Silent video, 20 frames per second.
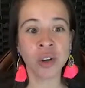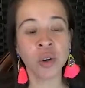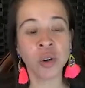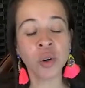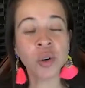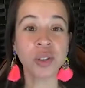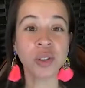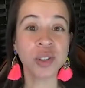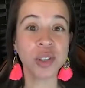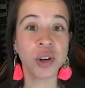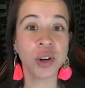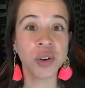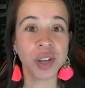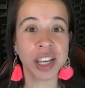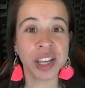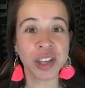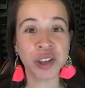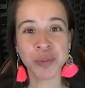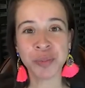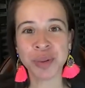Cool. So
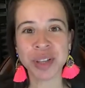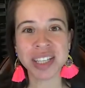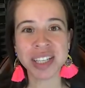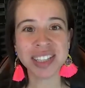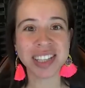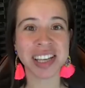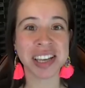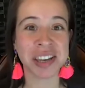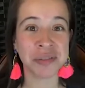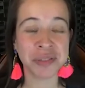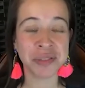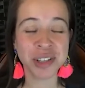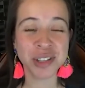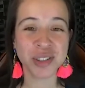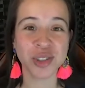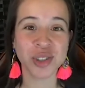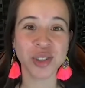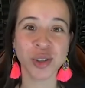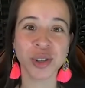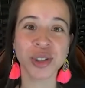can you please give us
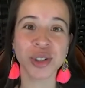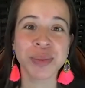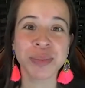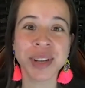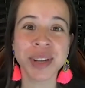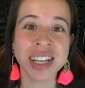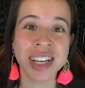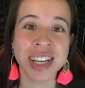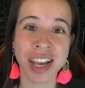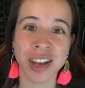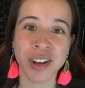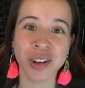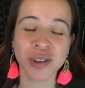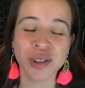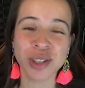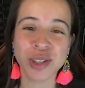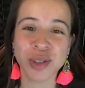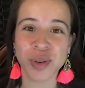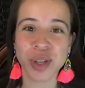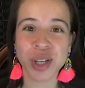your social media
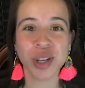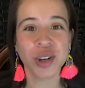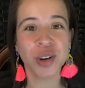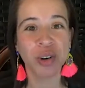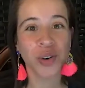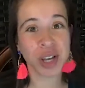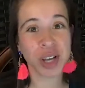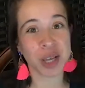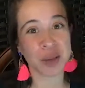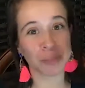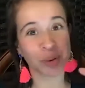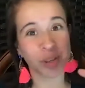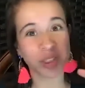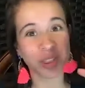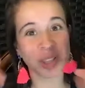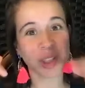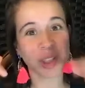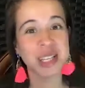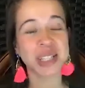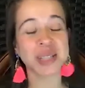handle so we could go ahead, put
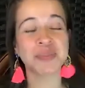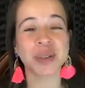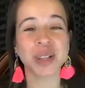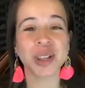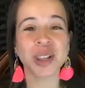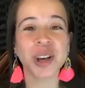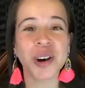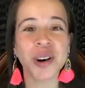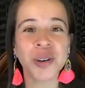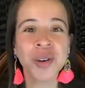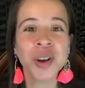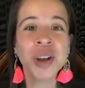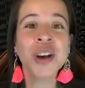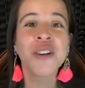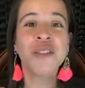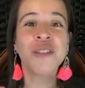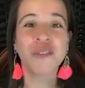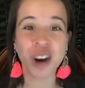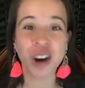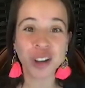the links below,
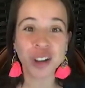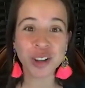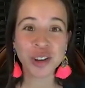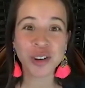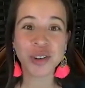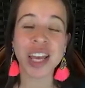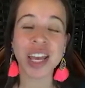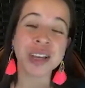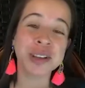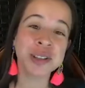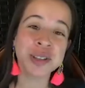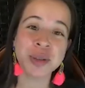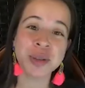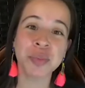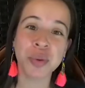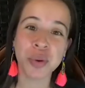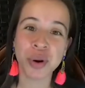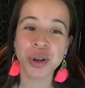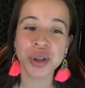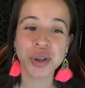follow and
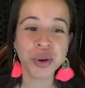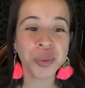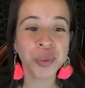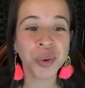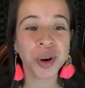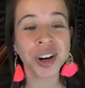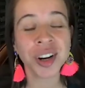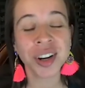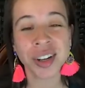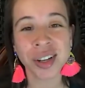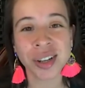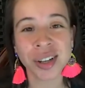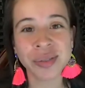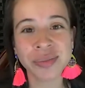support your work?